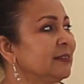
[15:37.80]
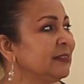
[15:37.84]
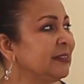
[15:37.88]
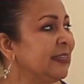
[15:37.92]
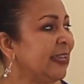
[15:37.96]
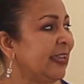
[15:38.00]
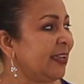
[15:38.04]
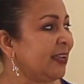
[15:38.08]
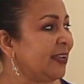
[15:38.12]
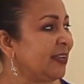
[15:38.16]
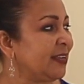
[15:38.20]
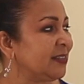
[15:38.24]

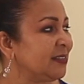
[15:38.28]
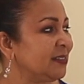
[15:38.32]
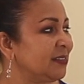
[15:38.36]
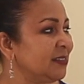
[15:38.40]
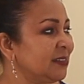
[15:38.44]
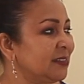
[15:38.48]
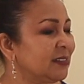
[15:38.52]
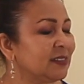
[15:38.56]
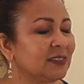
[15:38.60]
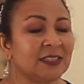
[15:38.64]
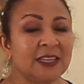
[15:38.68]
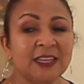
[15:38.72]

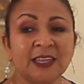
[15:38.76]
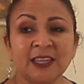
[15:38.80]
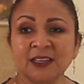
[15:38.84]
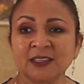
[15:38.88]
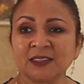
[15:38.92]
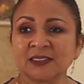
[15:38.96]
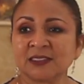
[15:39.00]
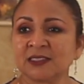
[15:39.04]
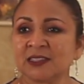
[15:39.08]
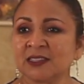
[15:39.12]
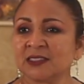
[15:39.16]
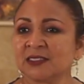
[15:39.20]
gaze
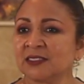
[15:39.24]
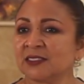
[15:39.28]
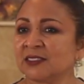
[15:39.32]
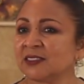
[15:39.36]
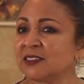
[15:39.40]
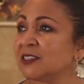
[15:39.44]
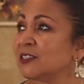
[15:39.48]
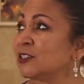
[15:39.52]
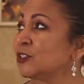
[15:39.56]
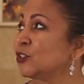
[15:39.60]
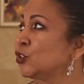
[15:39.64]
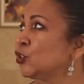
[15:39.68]
takes
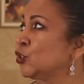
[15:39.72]
us